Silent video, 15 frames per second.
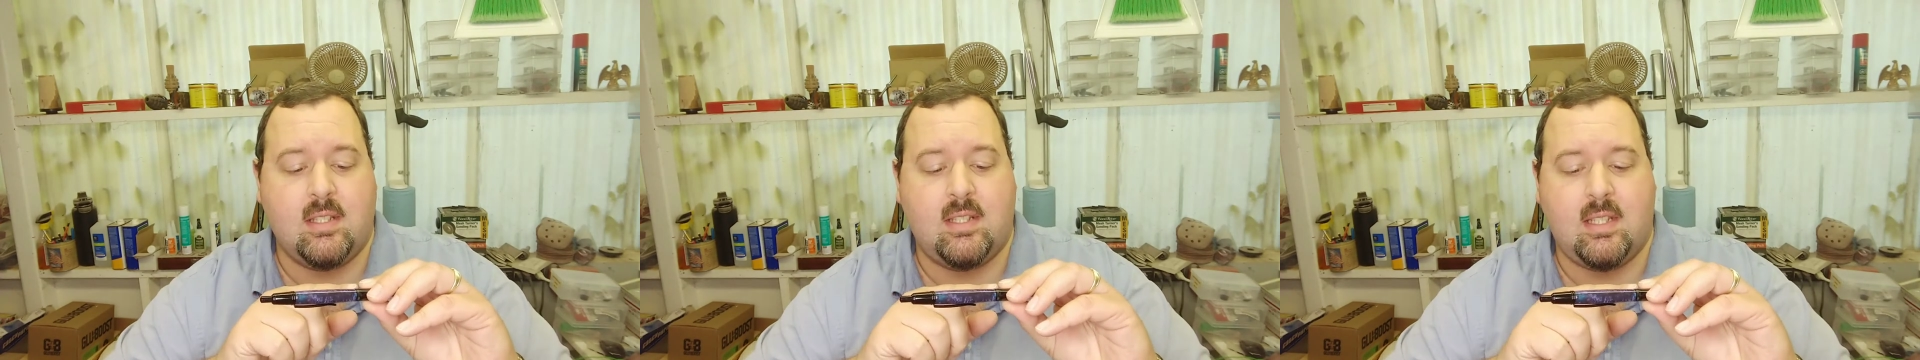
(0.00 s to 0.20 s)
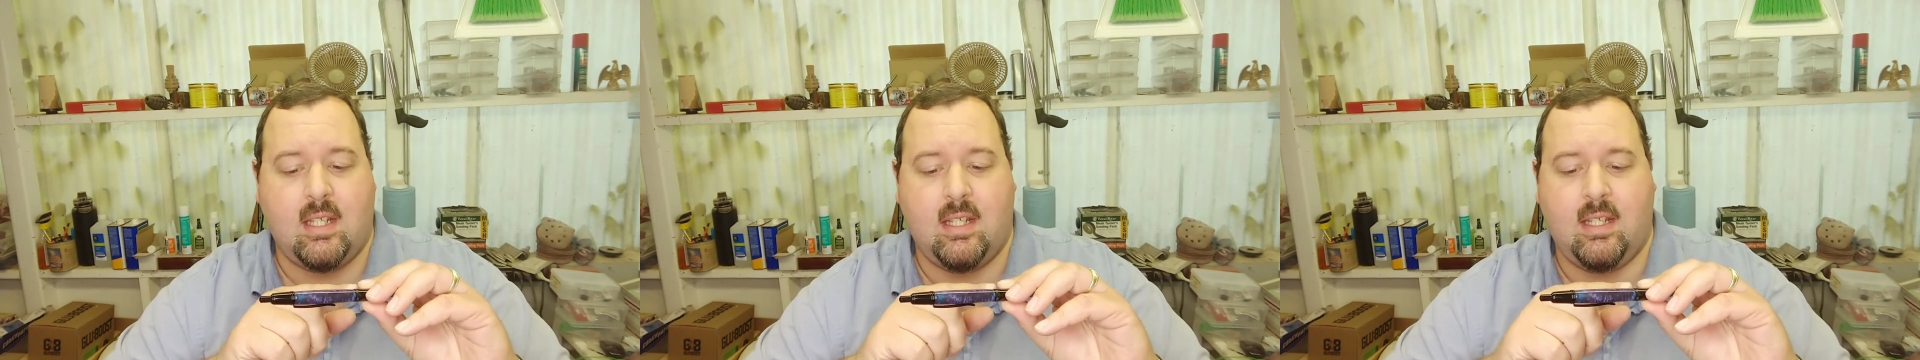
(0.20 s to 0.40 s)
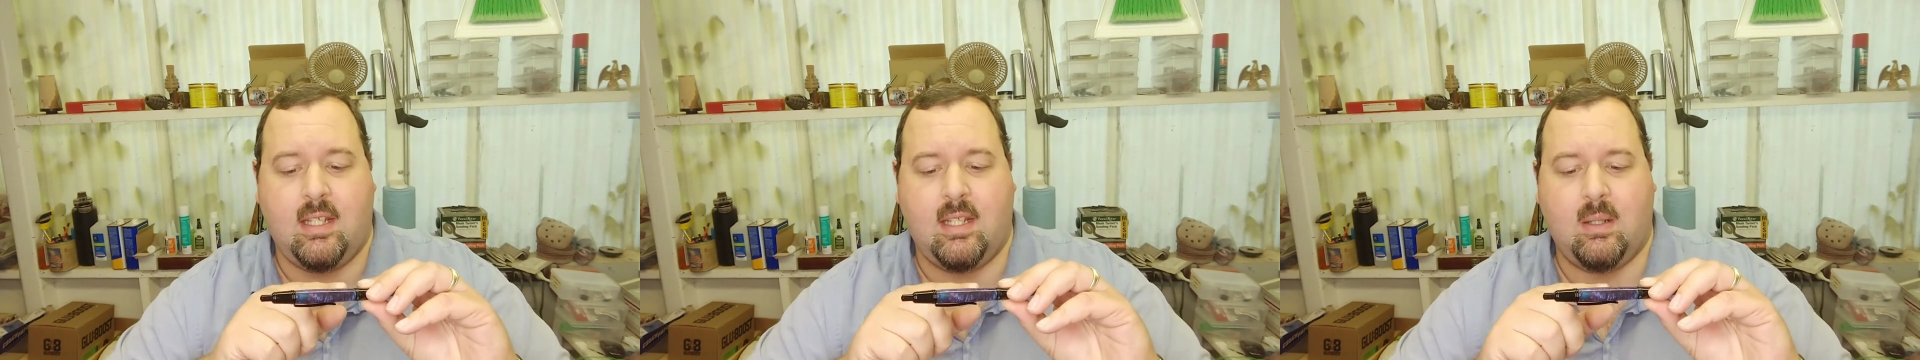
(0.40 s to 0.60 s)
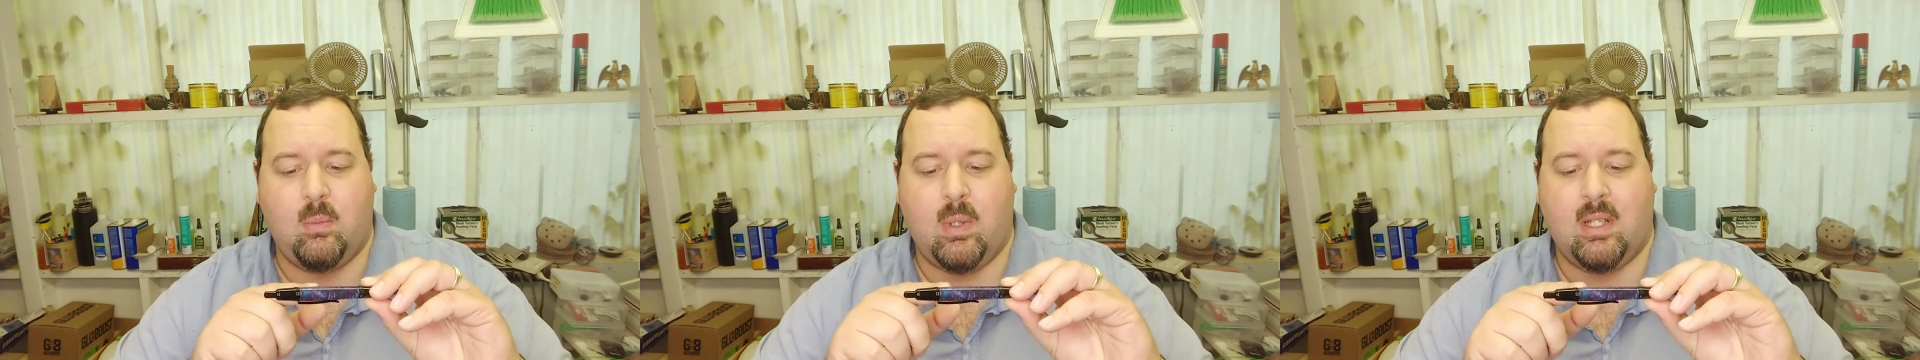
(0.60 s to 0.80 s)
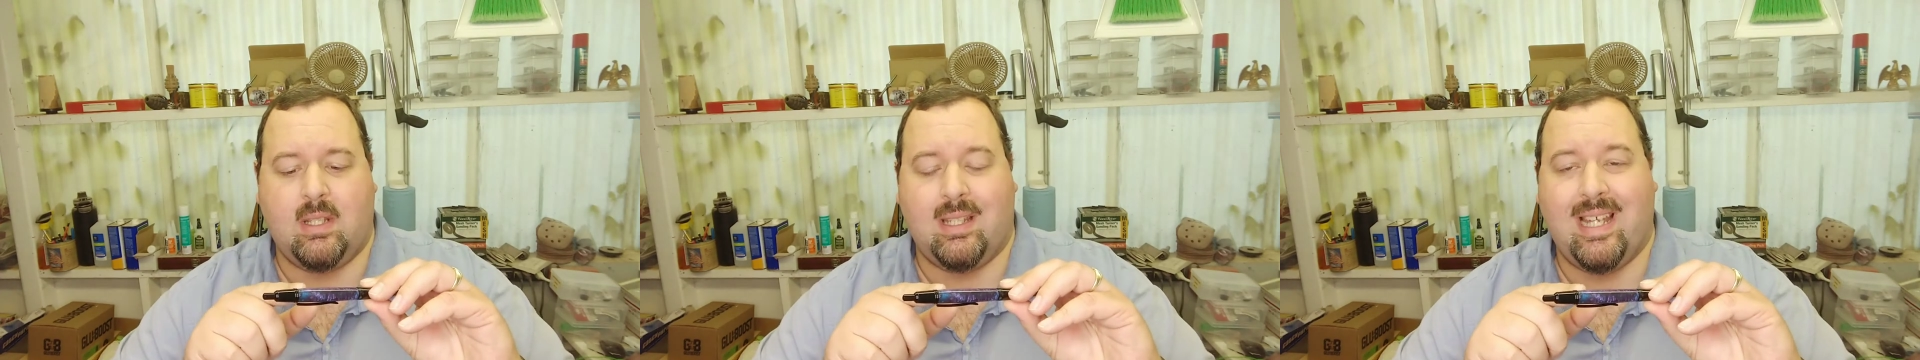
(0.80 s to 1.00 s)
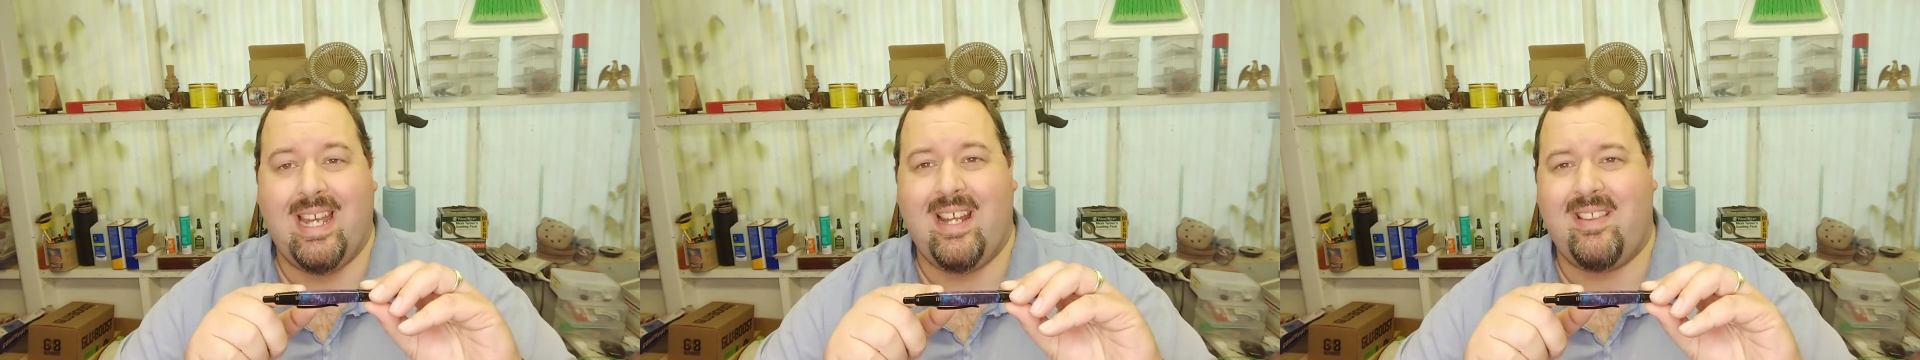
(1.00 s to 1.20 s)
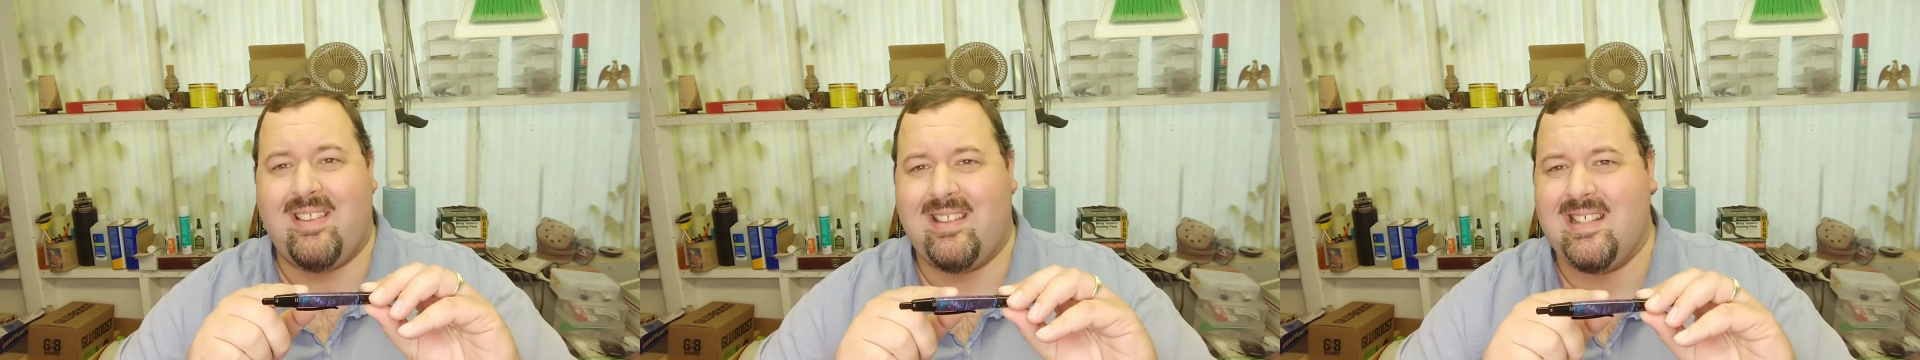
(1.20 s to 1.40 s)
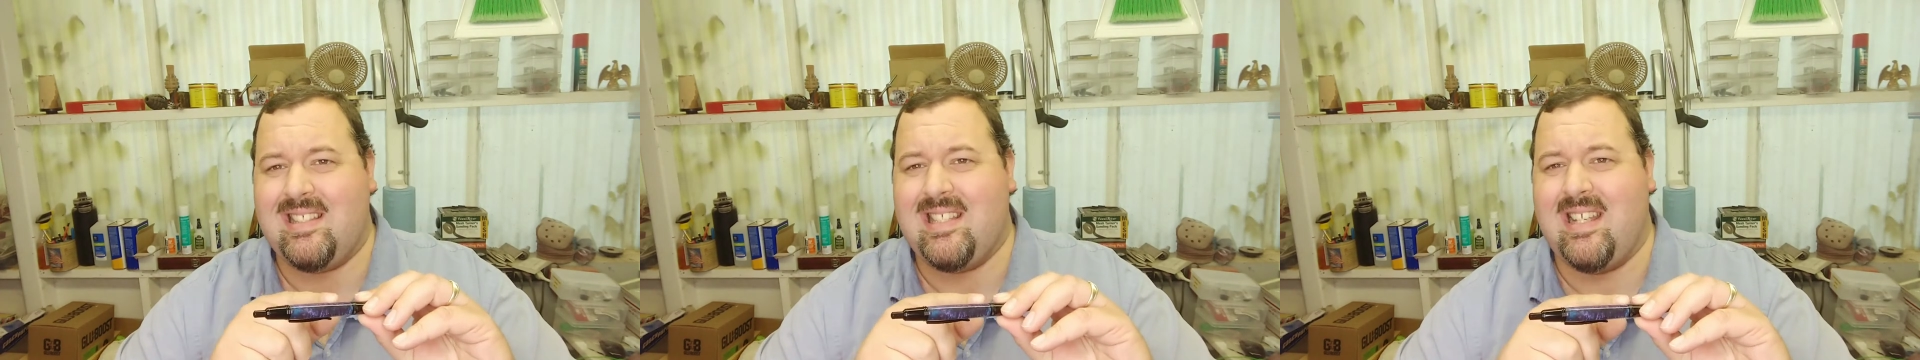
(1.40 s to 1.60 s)
see what length
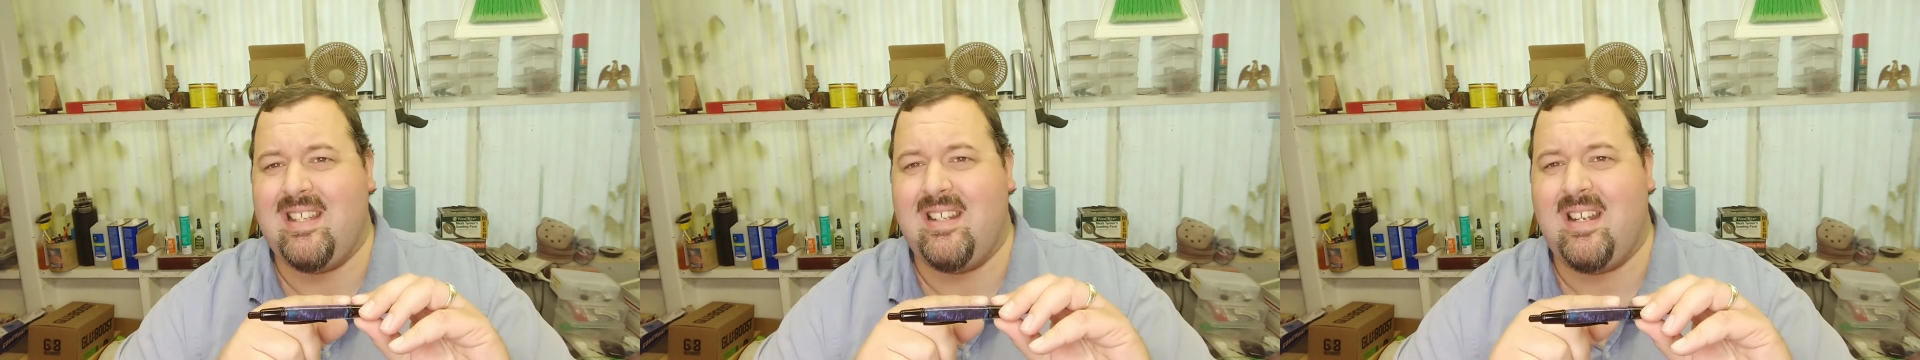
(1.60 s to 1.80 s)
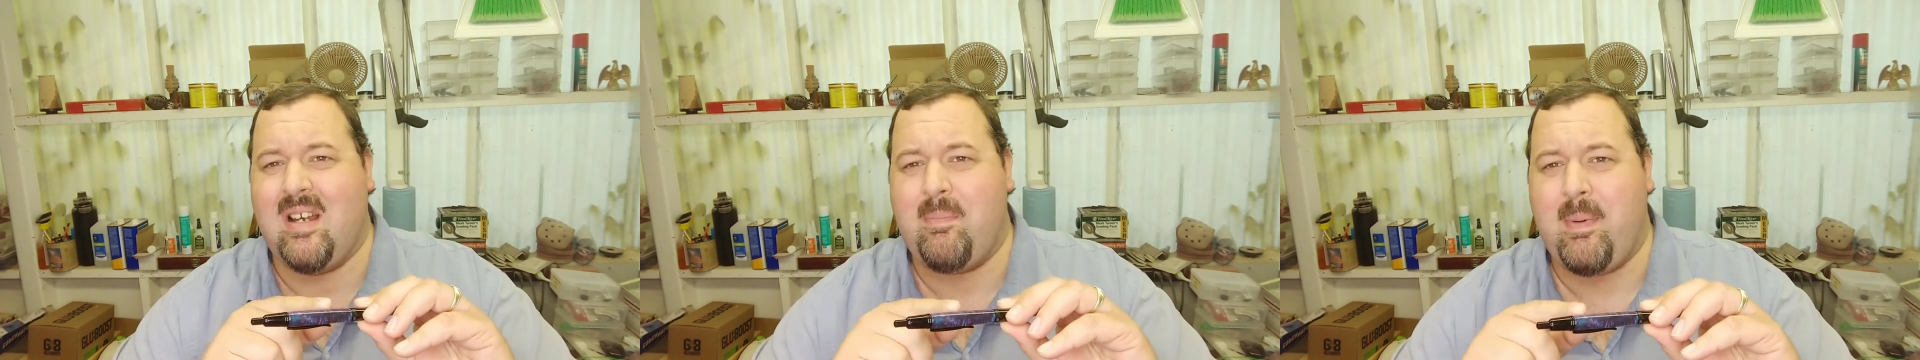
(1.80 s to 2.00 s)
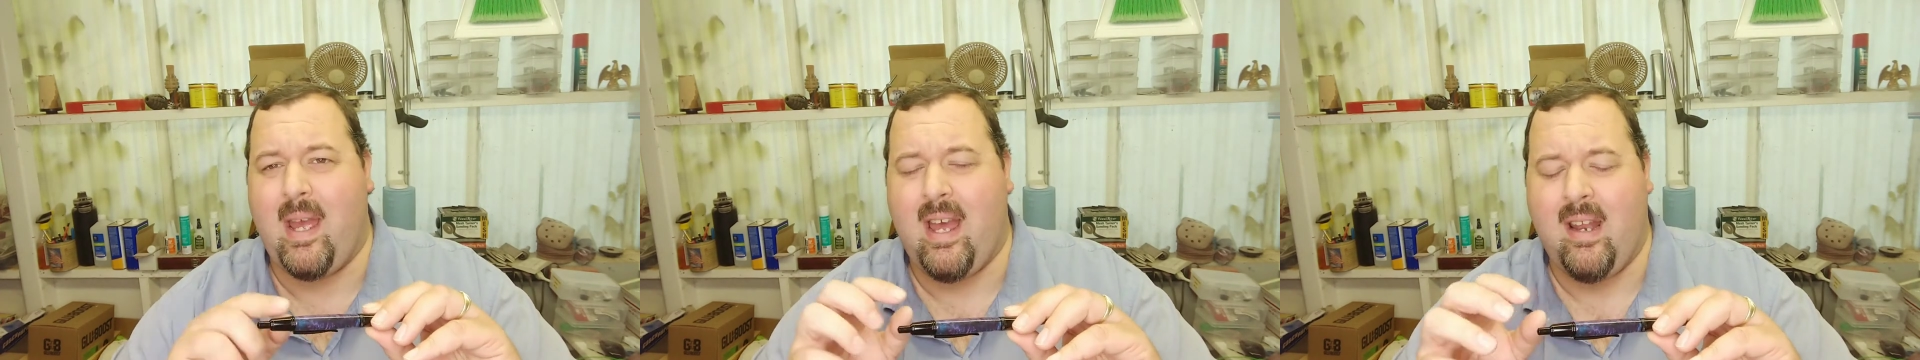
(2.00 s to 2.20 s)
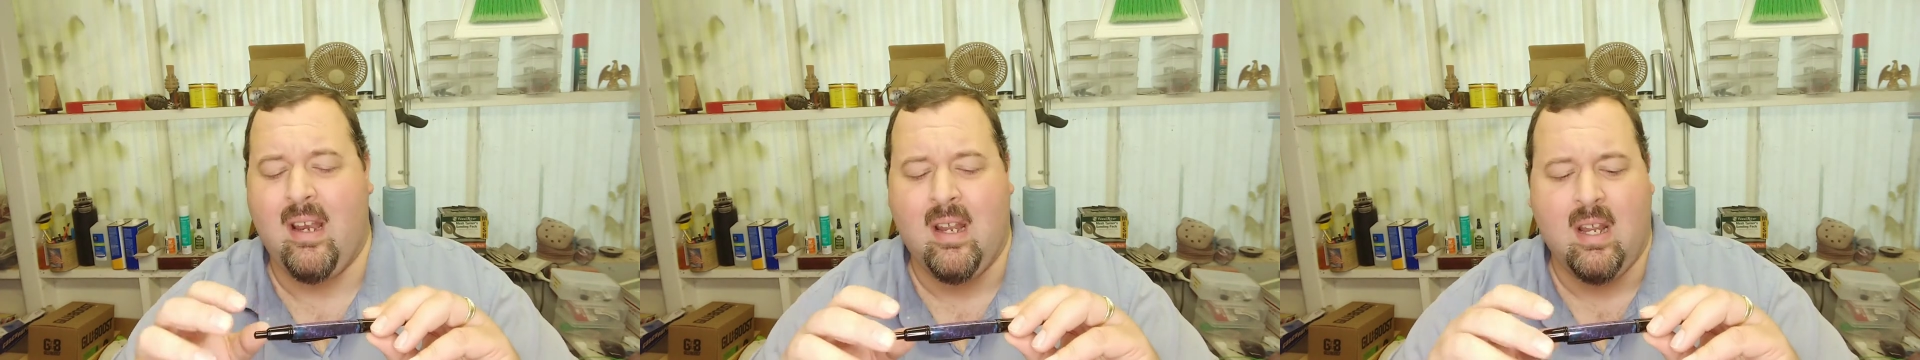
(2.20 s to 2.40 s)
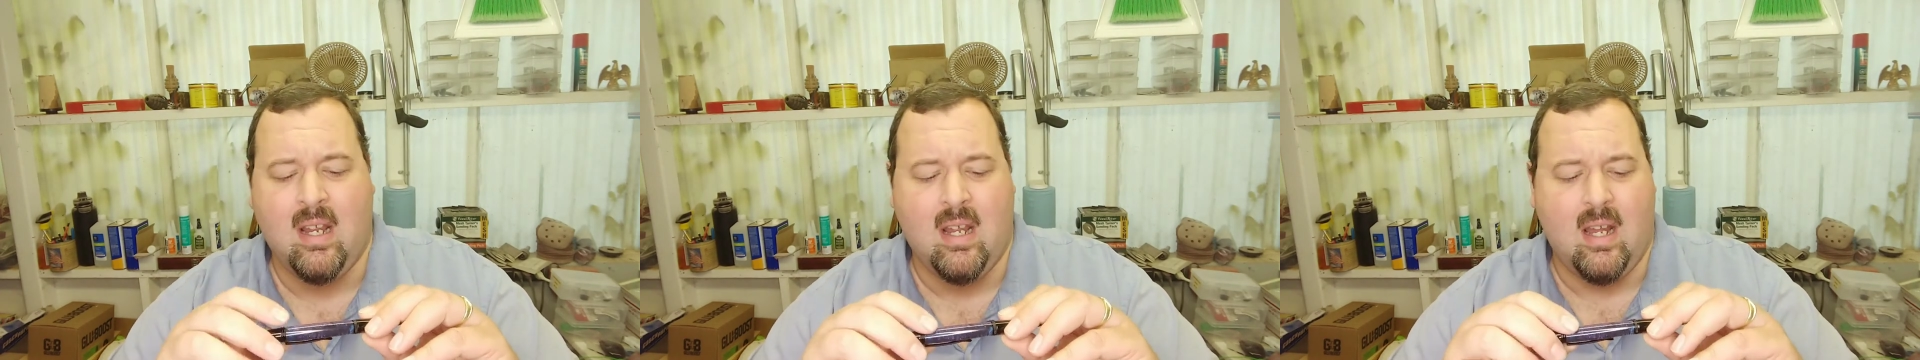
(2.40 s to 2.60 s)
this ended up at,